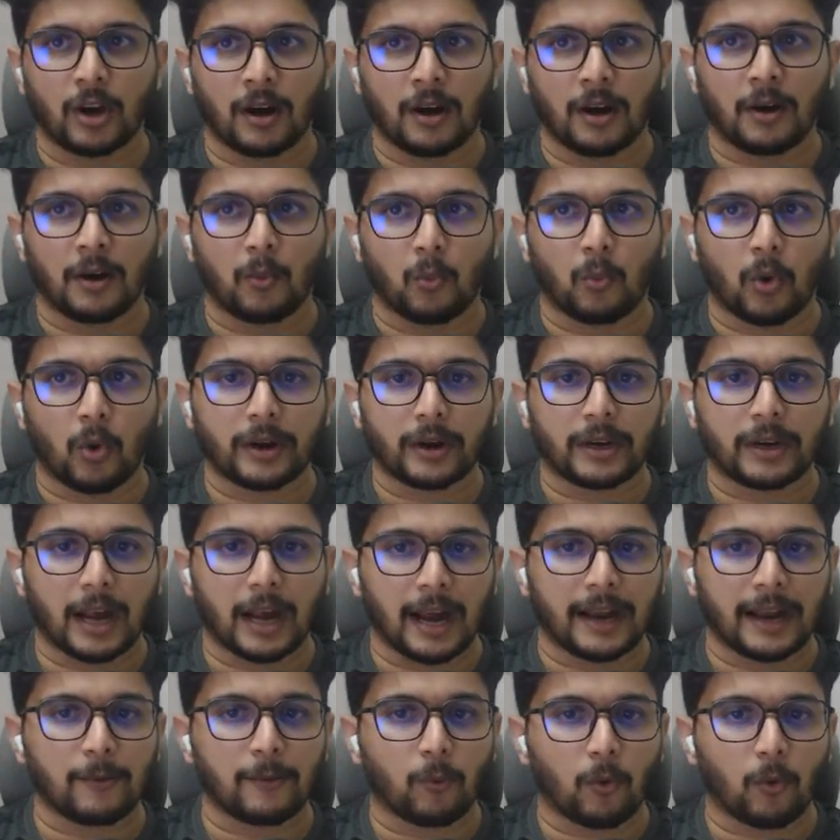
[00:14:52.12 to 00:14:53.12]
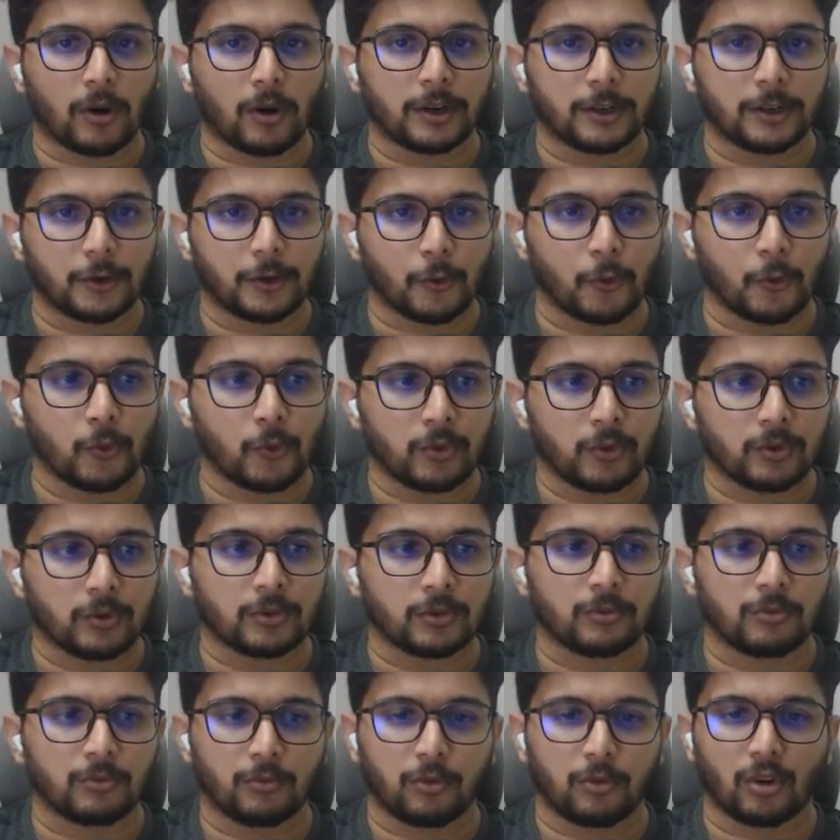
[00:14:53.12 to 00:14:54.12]
Uh, what I want to do
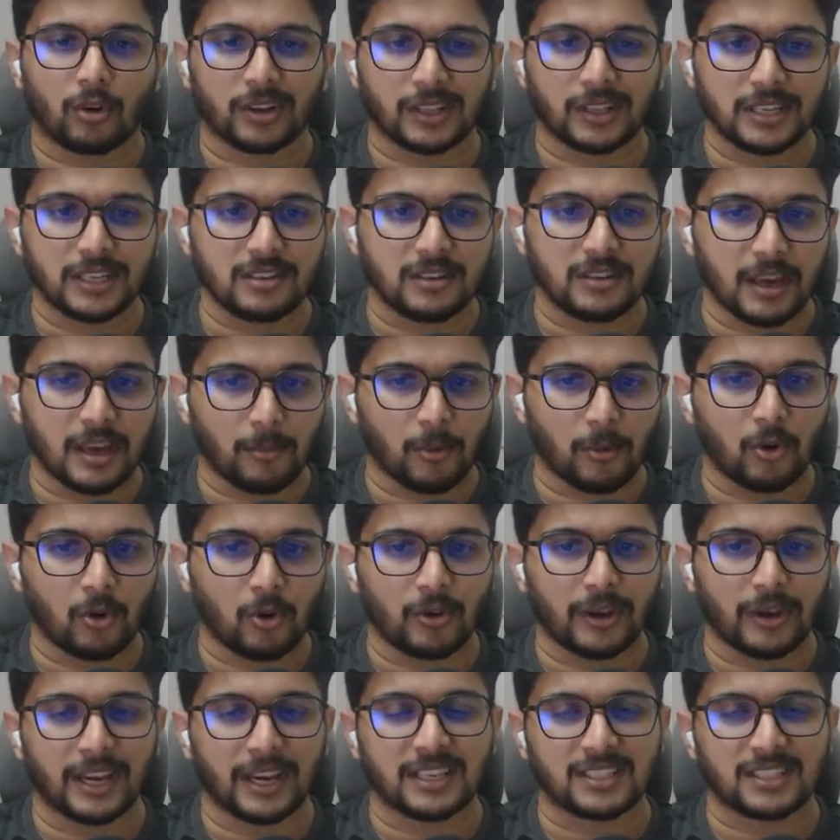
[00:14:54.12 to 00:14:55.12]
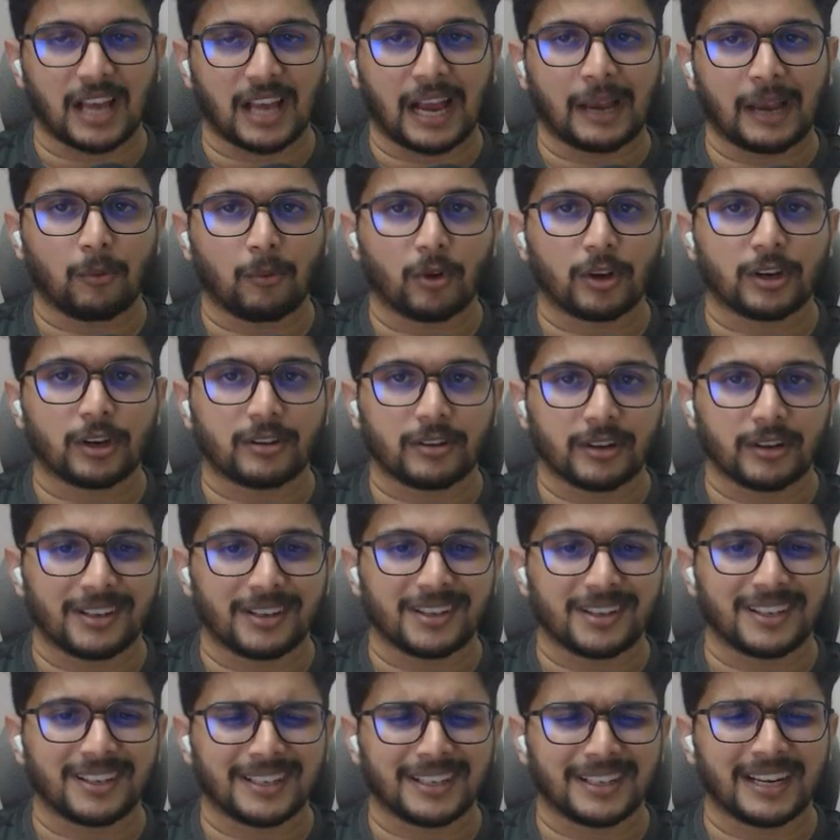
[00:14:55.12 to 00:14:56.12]
for this demo is I want to
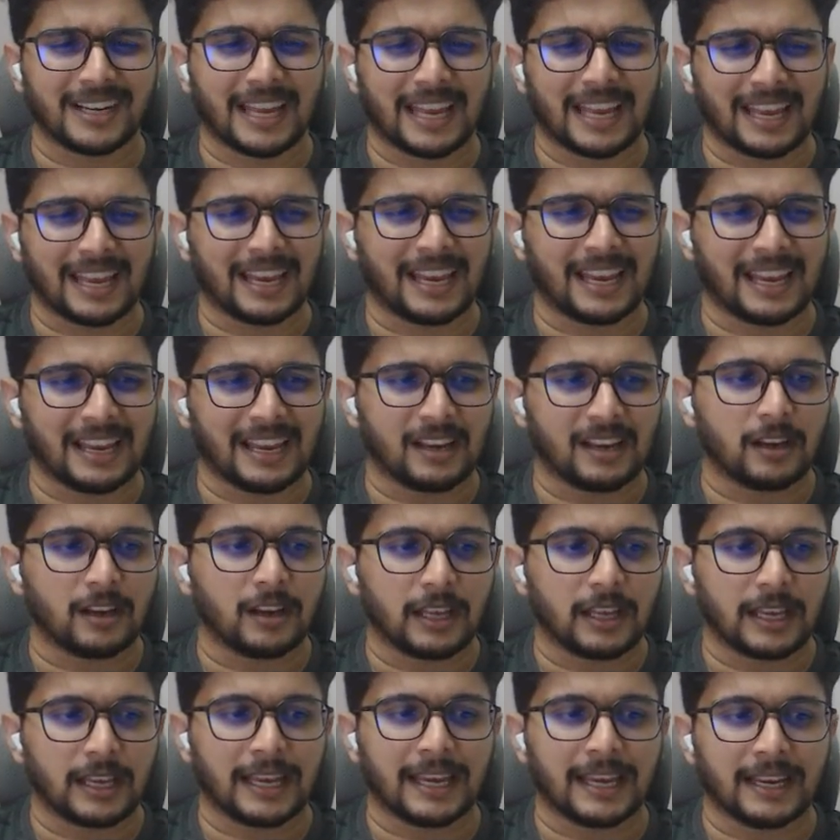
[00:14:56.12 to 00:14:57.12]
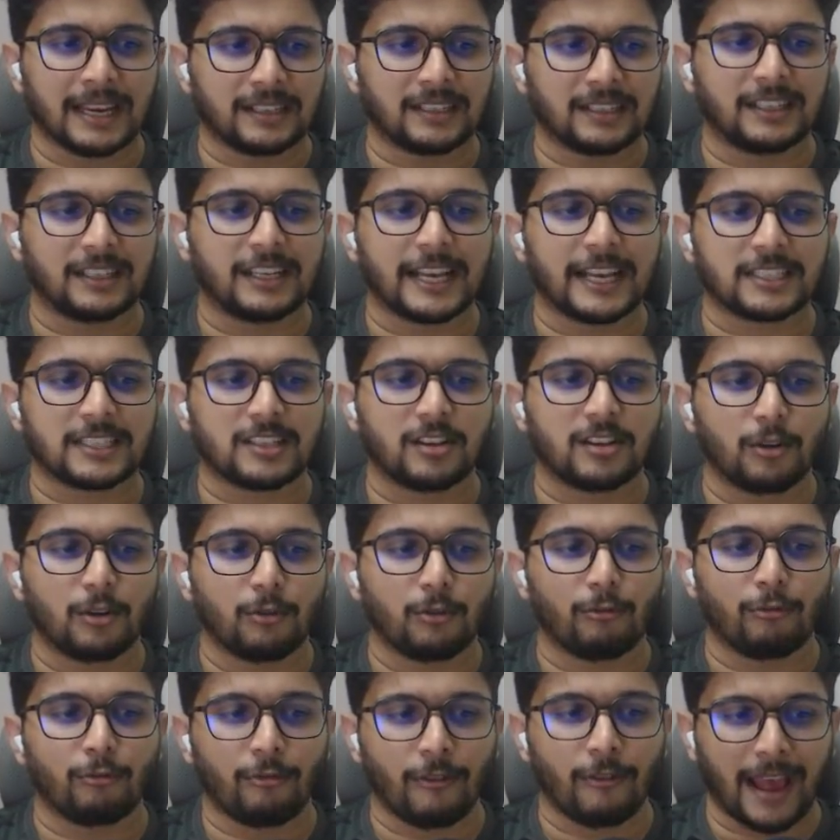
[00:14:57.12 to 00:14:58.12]
return a, a test
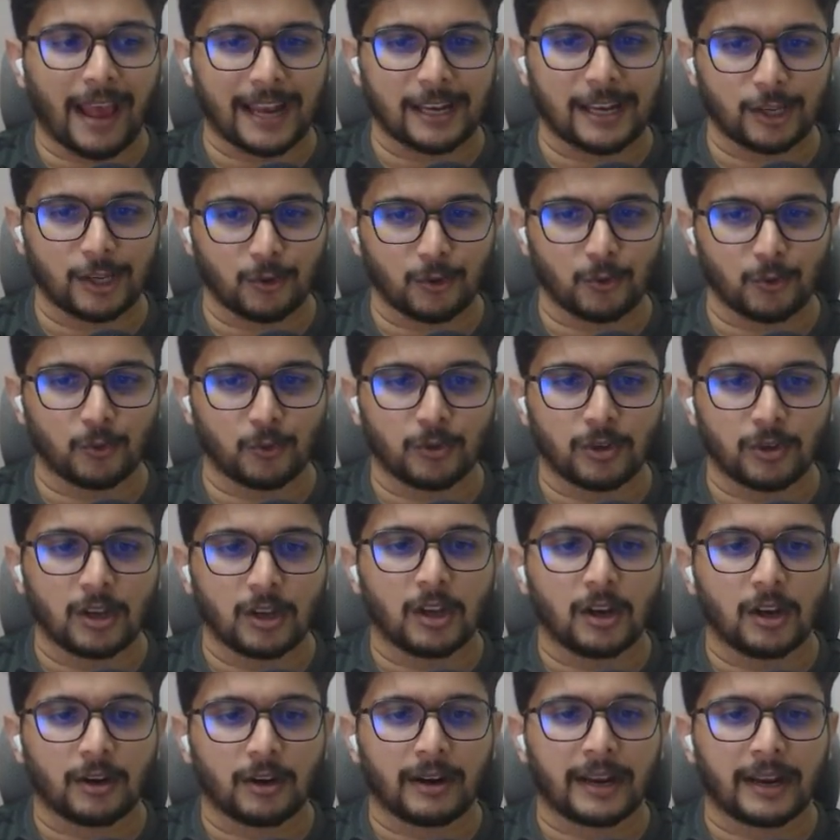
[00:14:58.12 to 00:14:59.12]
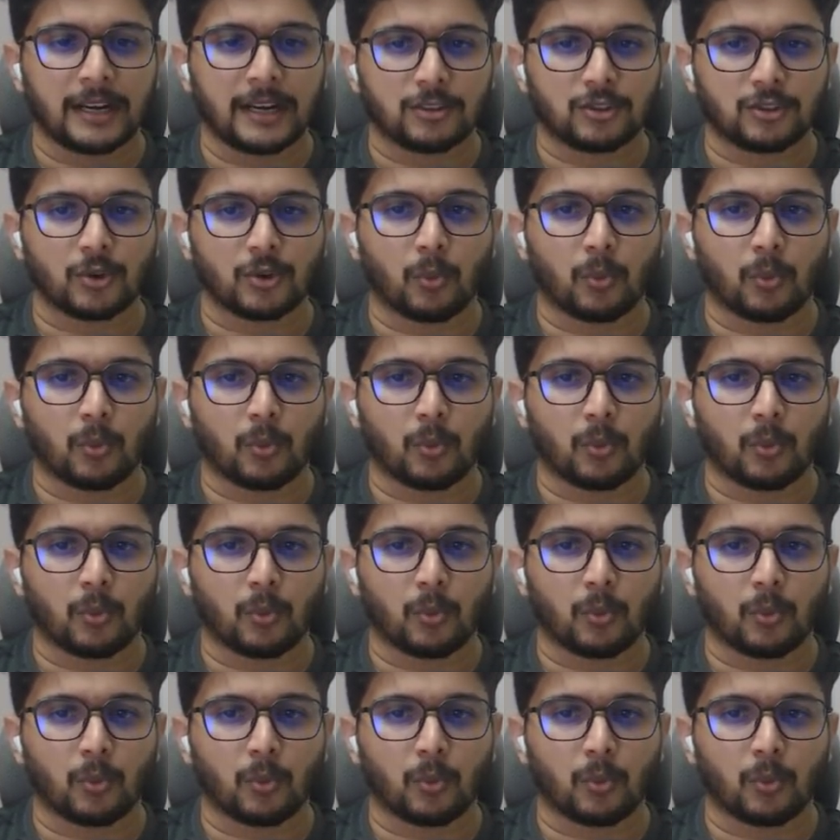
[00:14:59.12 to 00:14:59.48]
value right?